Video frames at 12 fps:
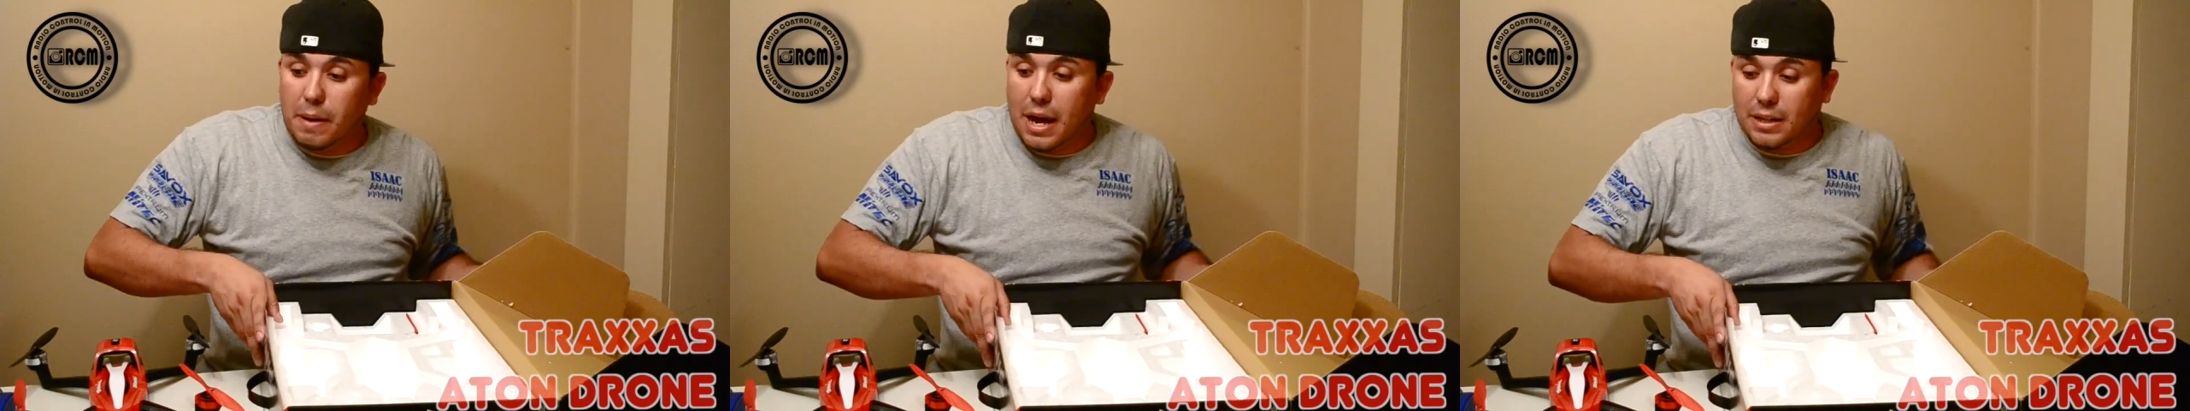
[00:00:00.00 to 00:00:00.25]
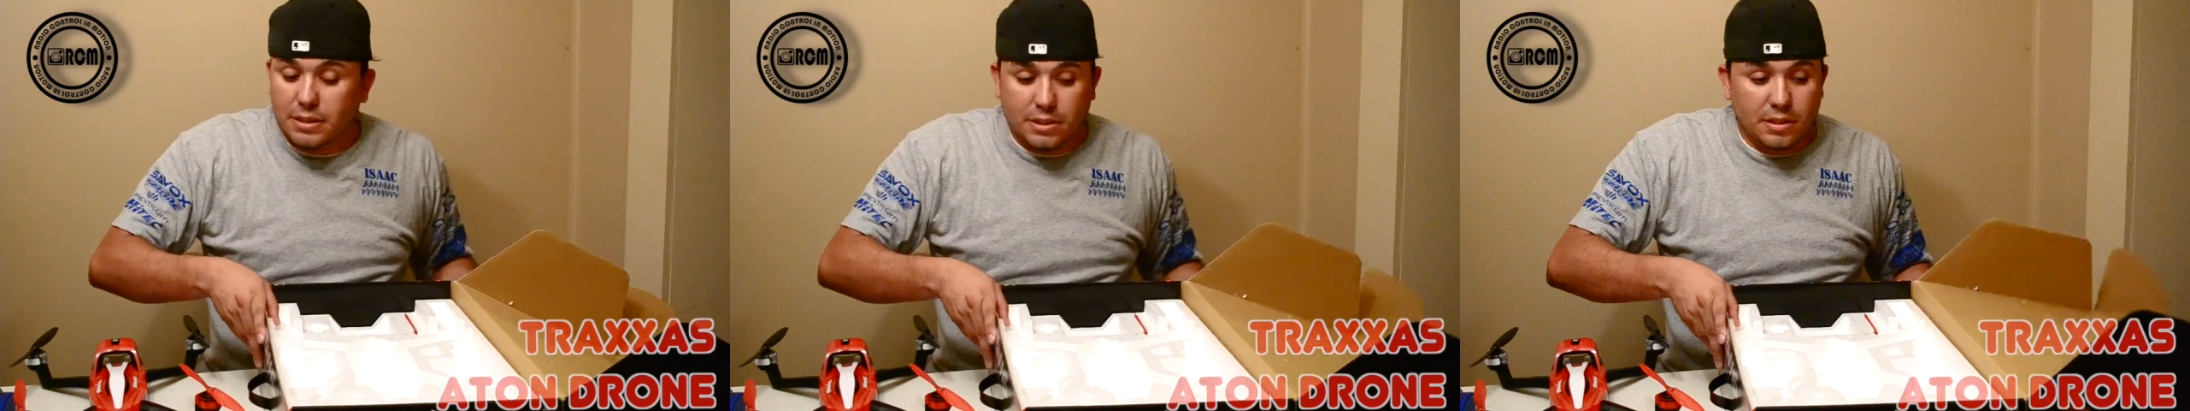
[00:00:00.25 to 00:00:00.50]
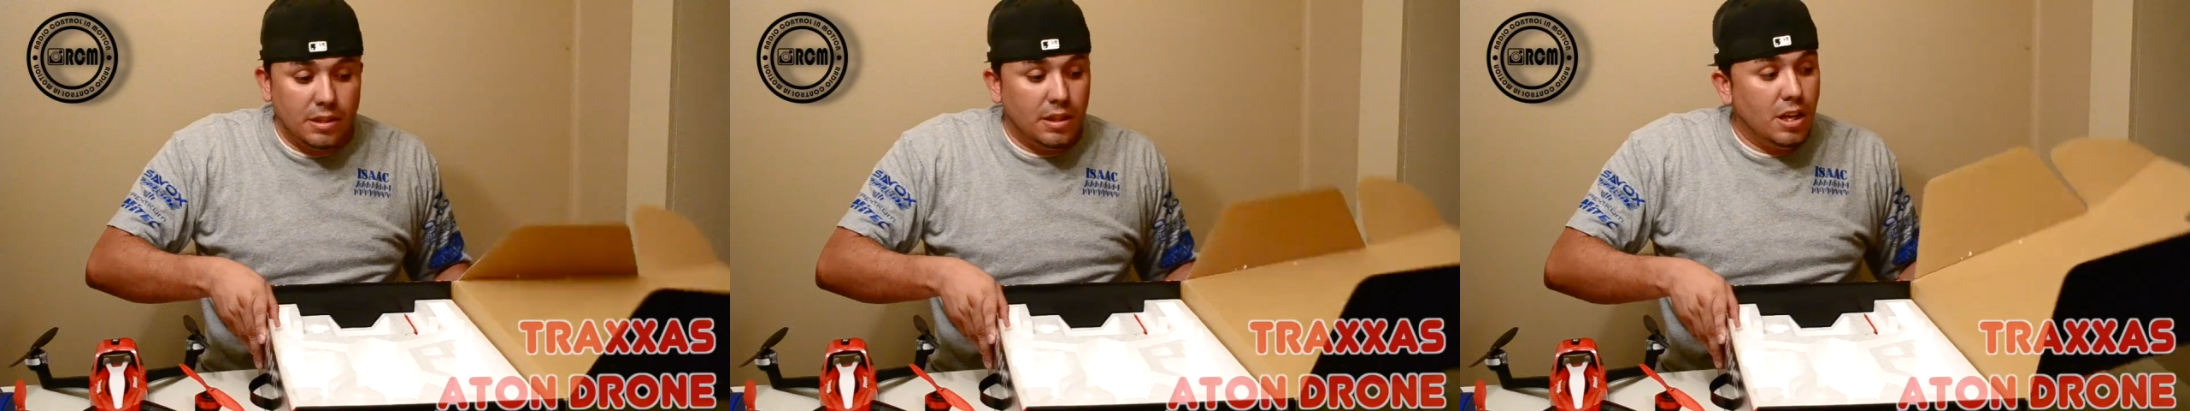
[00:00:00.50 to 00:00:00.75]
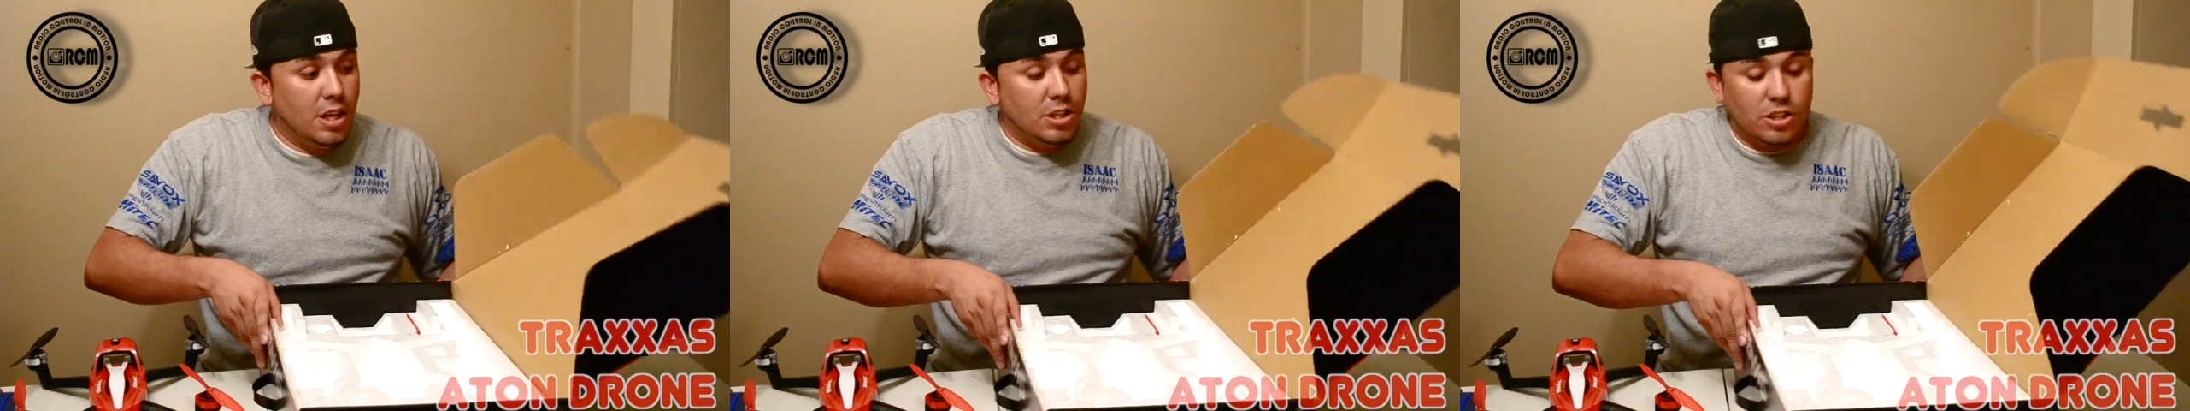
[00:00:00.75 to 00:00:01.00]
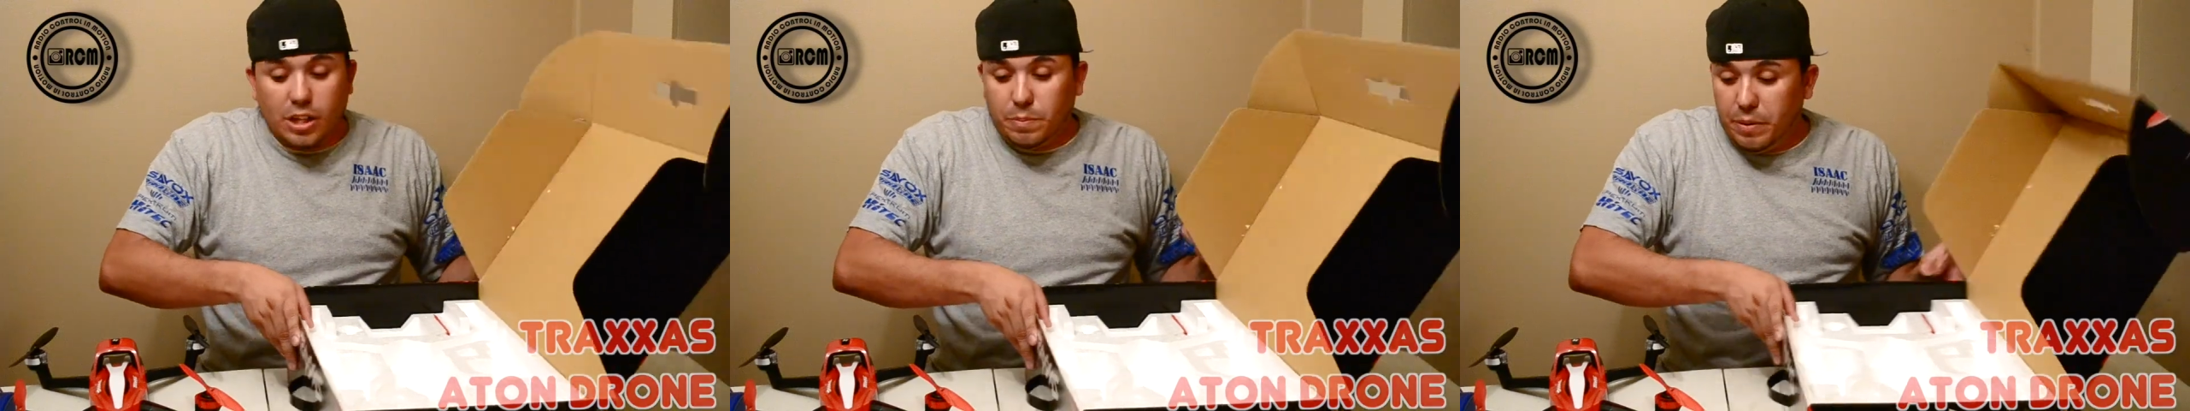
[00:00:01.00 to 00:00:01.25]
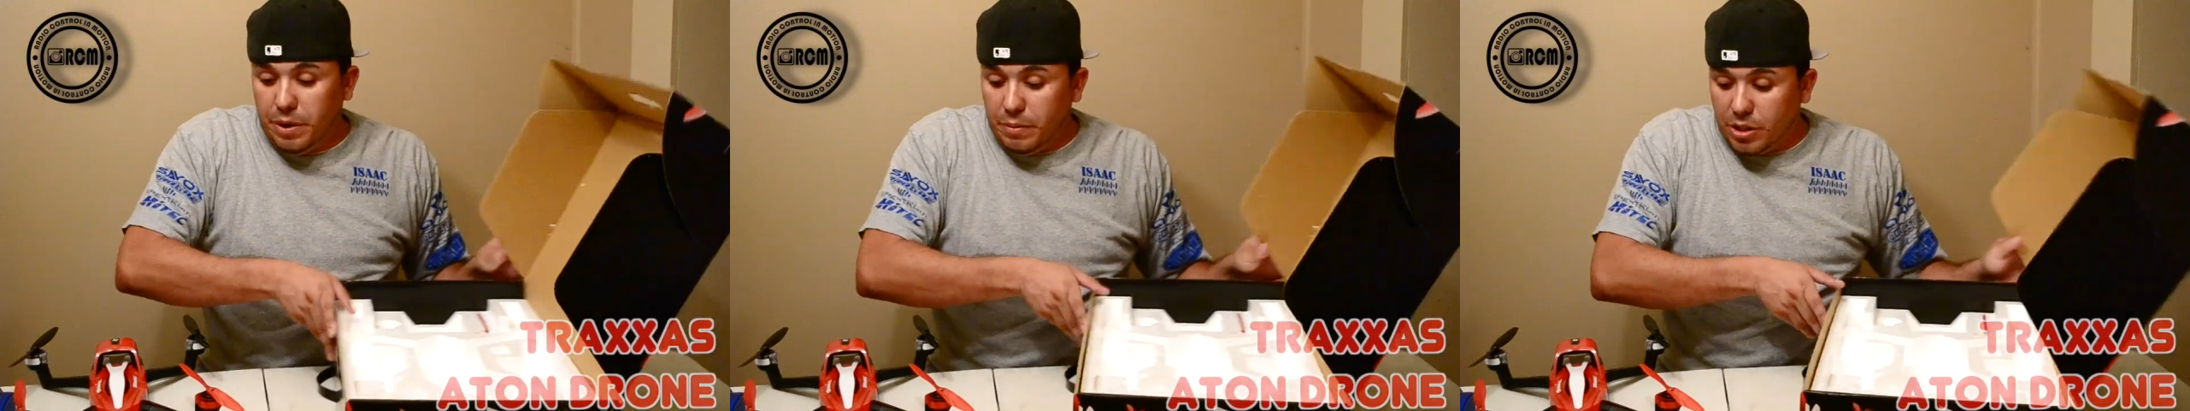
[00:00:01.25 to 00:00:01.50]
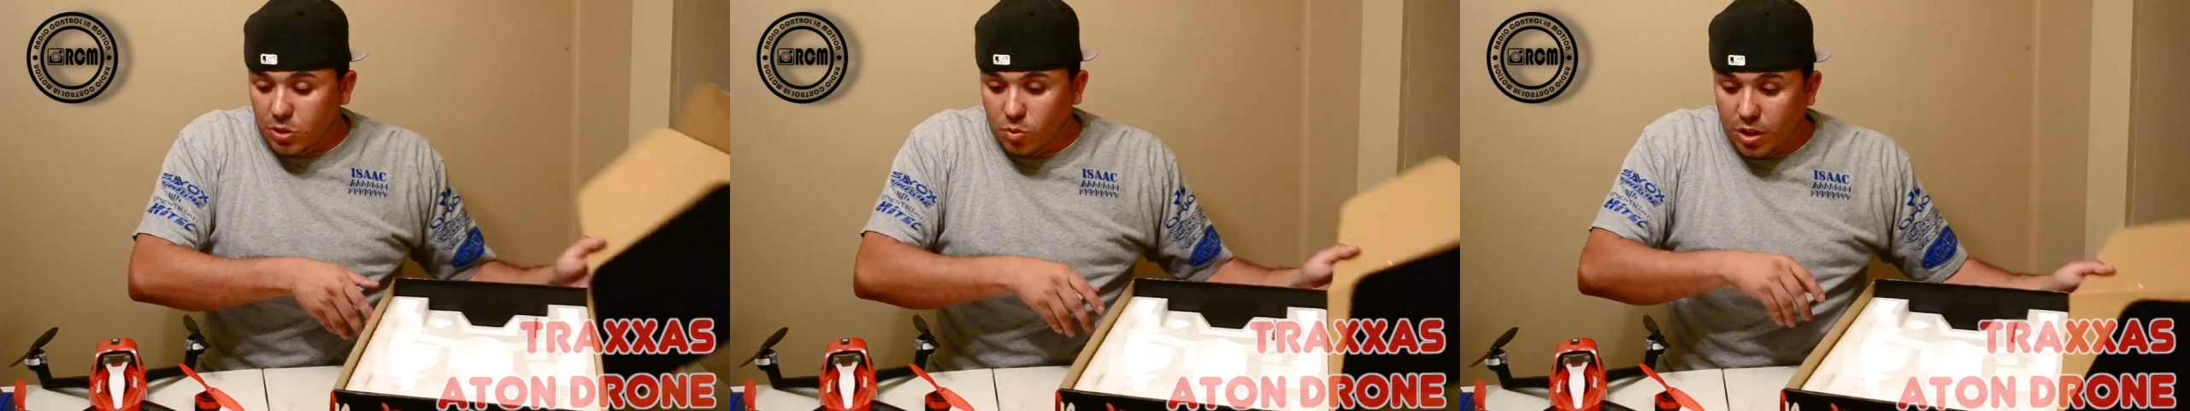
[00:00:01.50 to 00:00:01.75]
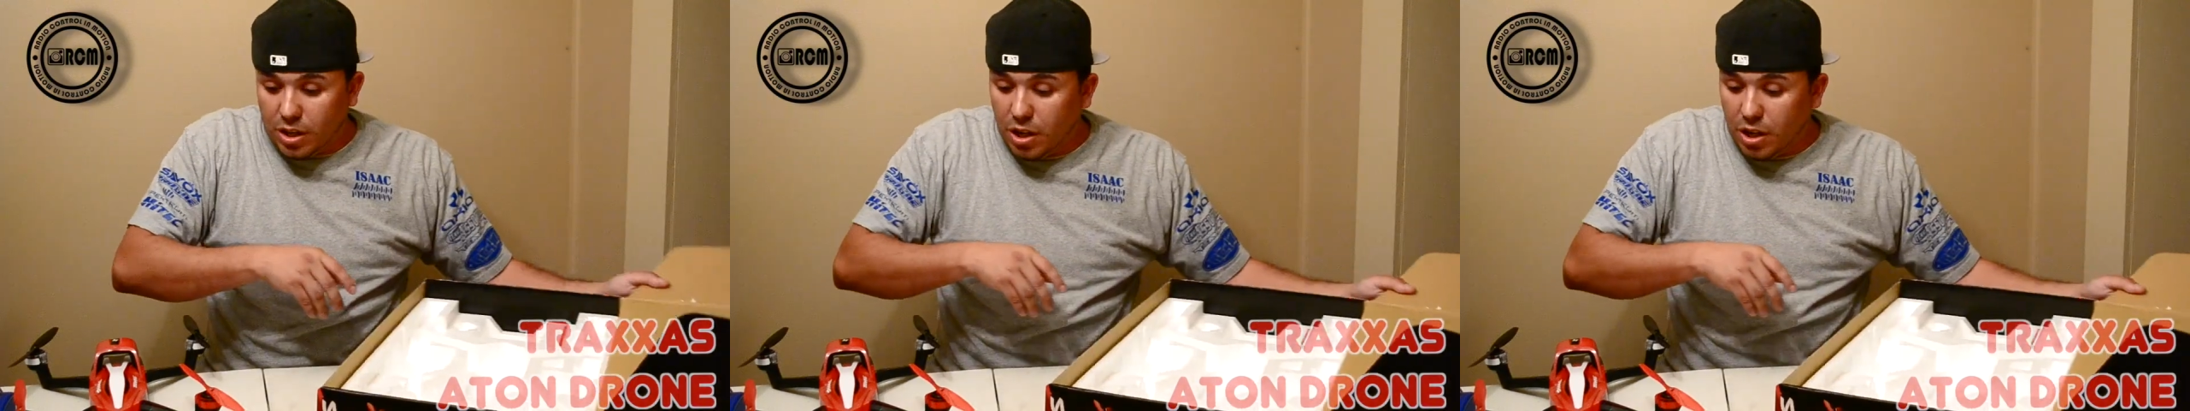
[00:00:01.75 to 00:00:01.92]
box. So that's pretty much what